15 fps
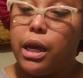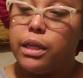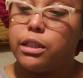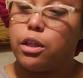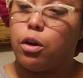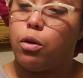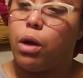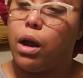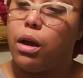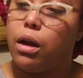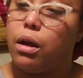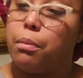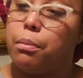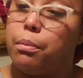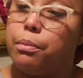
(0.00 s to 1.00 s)
So
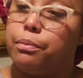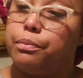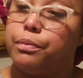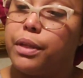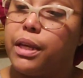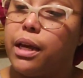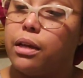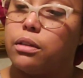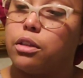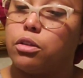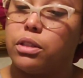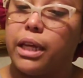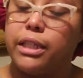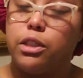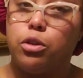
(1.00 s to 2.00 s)
yeah, so
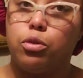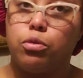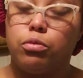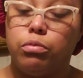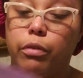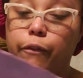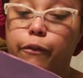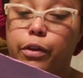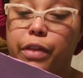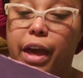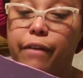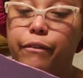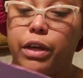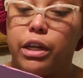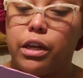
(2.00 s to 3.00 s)
stay tuned for
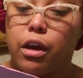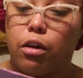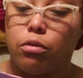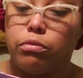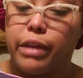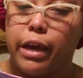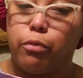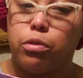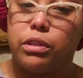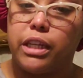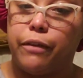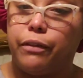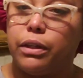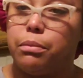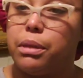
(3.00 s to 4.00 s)
that video. That will
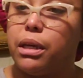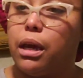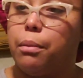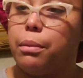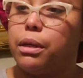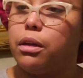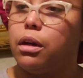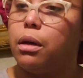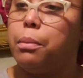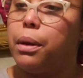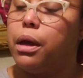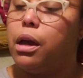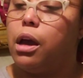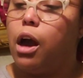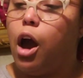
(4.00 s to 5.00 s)
definitely be coming up
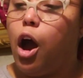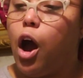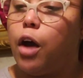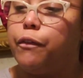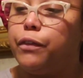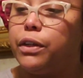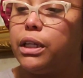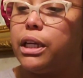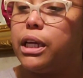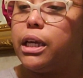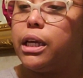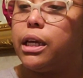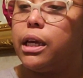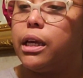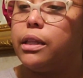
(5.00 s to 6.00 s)

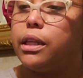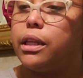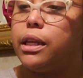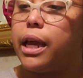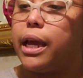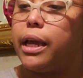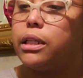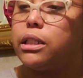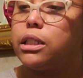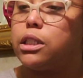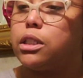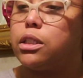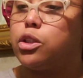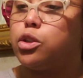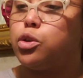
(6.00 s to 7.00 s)
hopefully in the
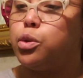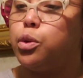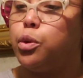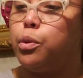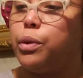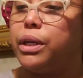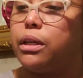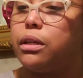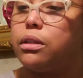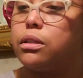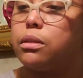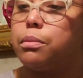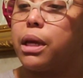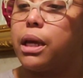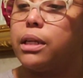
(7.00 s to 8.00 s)
next 2
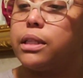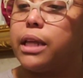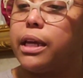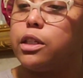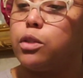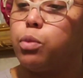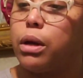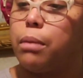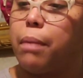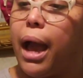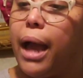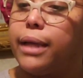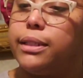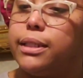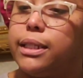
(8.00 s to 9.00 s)
weeks, because that is one of my
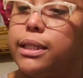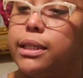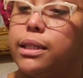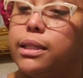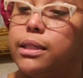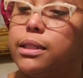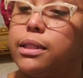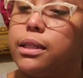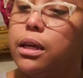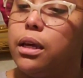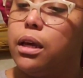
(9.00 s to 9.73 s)
ideas.